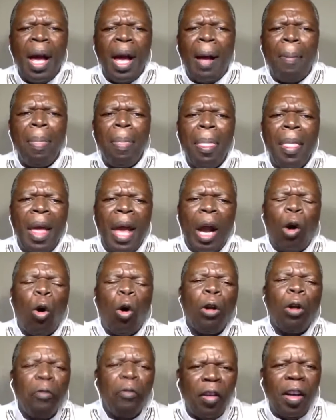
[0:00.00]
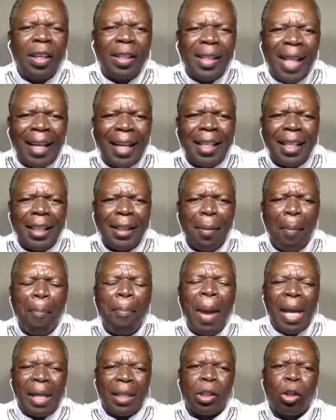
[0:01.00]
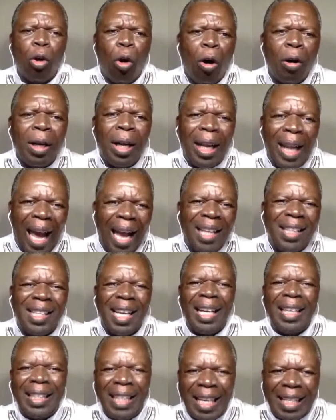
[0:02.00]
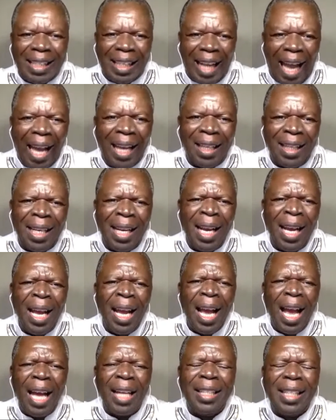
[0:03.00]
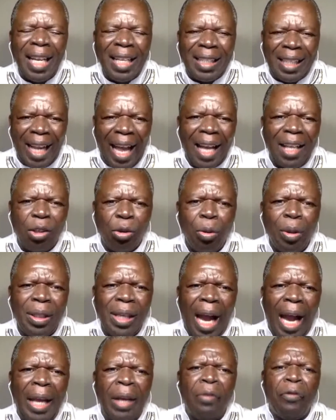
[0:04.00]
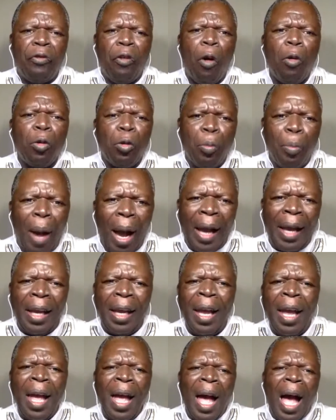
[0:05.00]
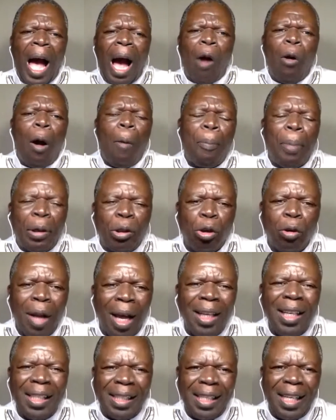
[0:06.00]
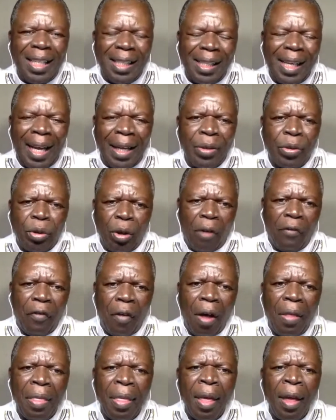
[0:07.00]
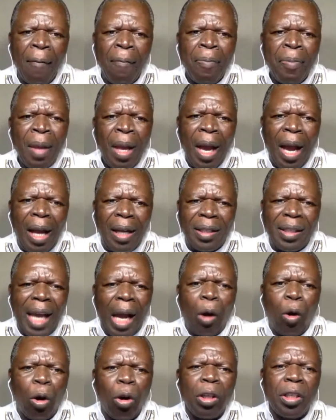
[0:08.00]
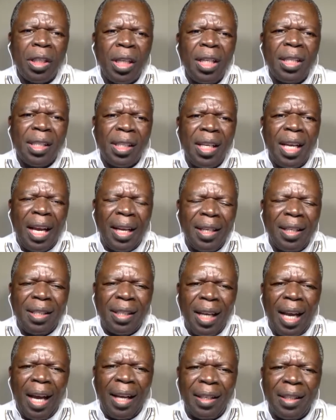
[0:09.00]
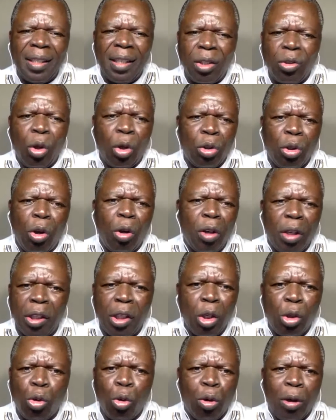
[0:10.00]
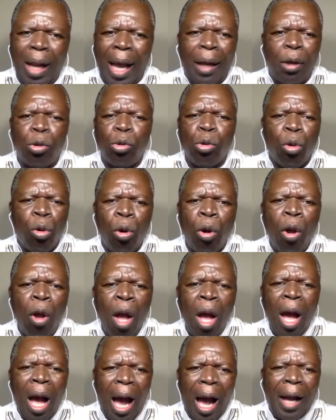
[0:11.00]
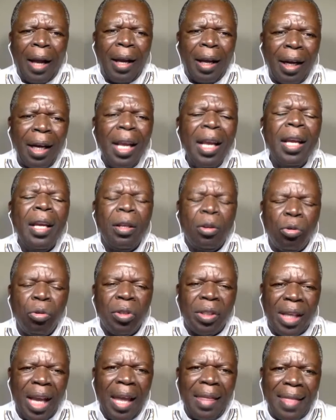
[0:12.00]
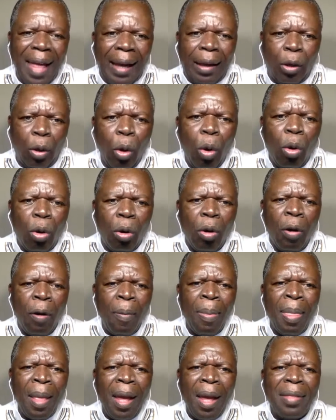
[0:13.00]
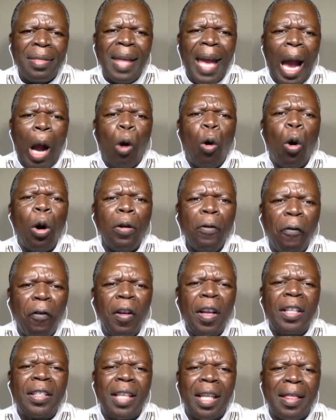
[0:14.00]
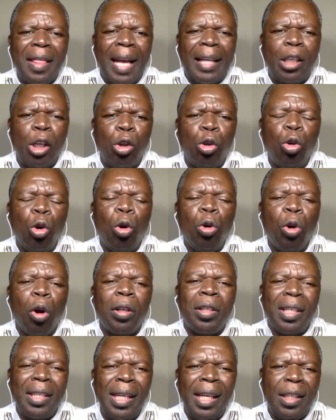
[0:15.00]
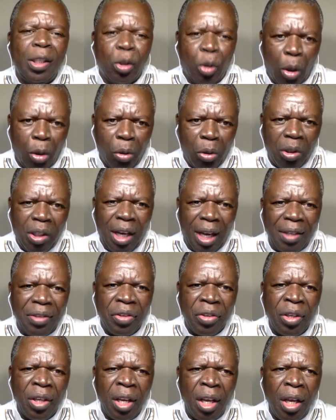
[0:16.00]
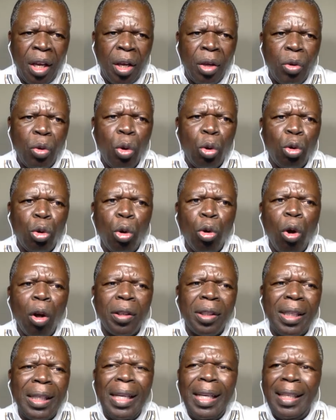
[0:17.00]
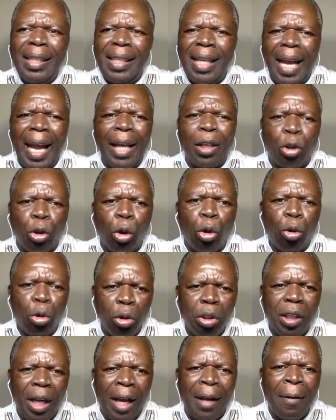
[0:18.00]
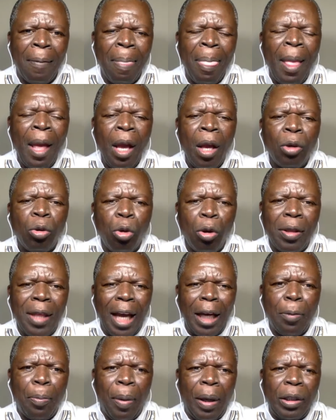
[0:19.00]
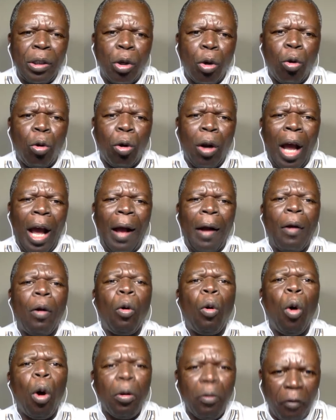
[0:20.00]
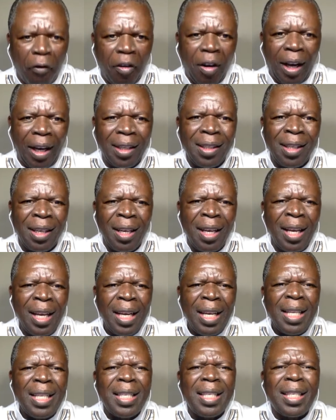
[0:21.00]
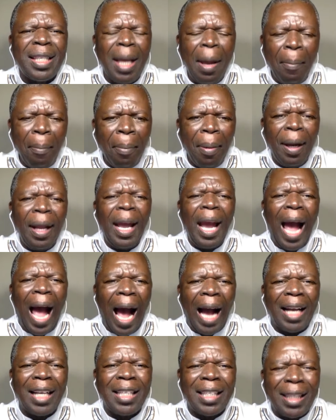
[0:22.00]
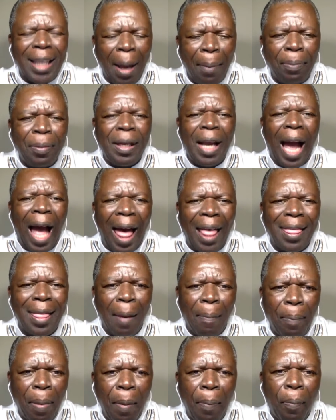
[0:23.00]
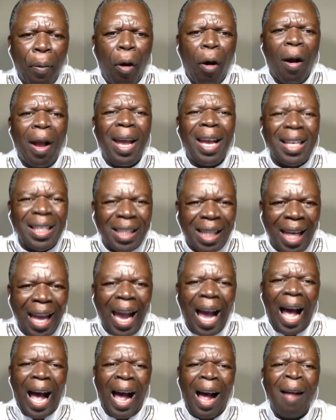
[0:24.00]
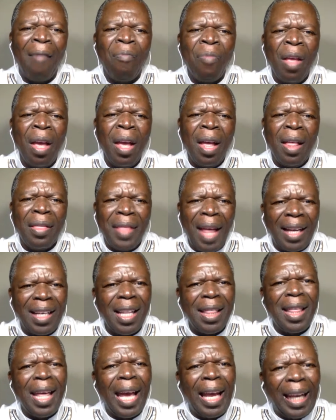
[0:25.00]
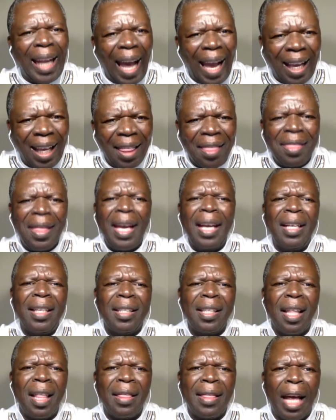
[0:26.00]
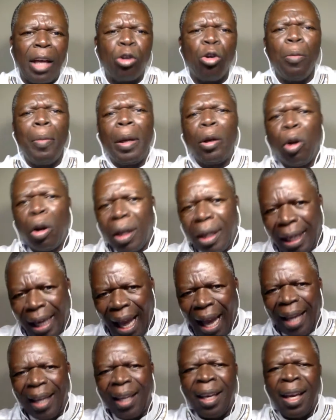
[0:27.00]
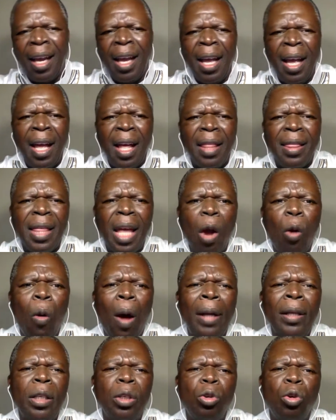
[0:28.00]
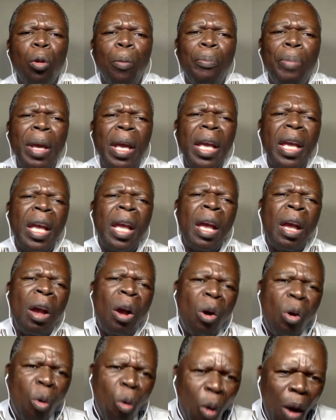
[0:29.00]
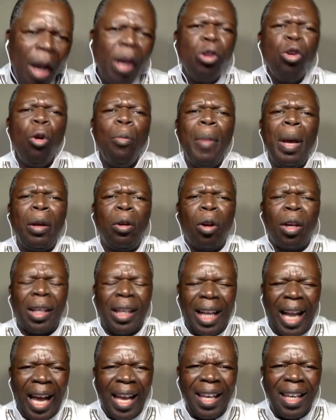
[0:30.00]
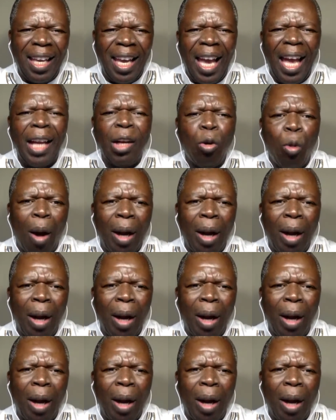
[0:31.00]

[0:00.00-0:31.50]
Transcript: a conflict that is based on likes and dislikes, which are informed by our personalities and so forth? Psychologists and sociologists would like to agree to say that, look, there are conflicts that do not need solutions. You do not need a solution to that particular conflict. Simply accept other people as they are, that they like things that you may not like. They want to be where you may not like, and